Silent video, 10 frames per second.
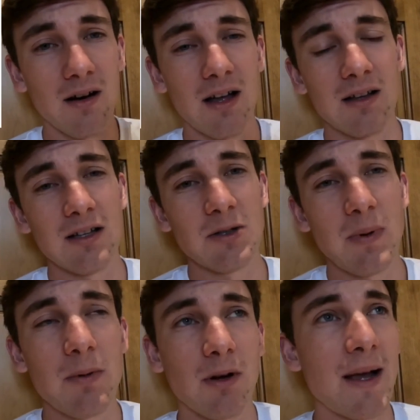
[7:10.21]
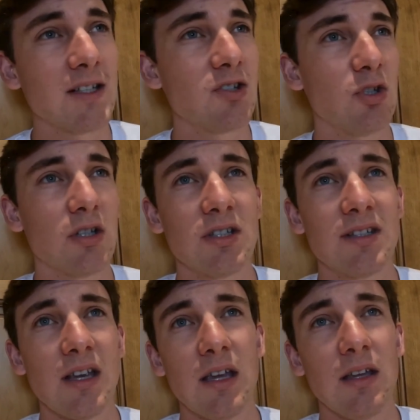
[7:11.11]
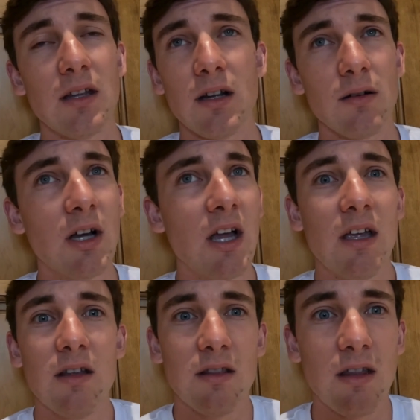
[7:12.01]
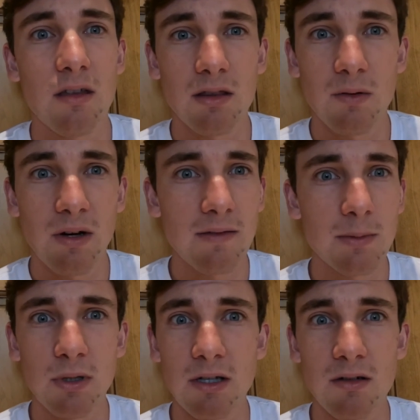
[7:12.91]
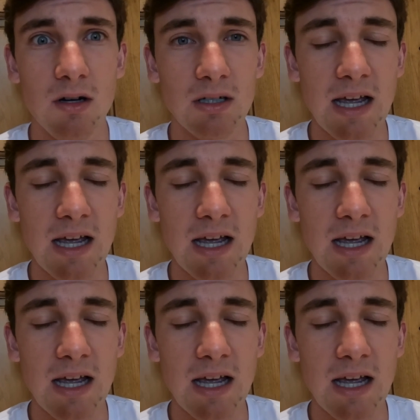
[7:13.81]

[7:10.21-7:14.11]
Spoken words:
And these people are messaging us saying, they thought they were gonna have to put their dog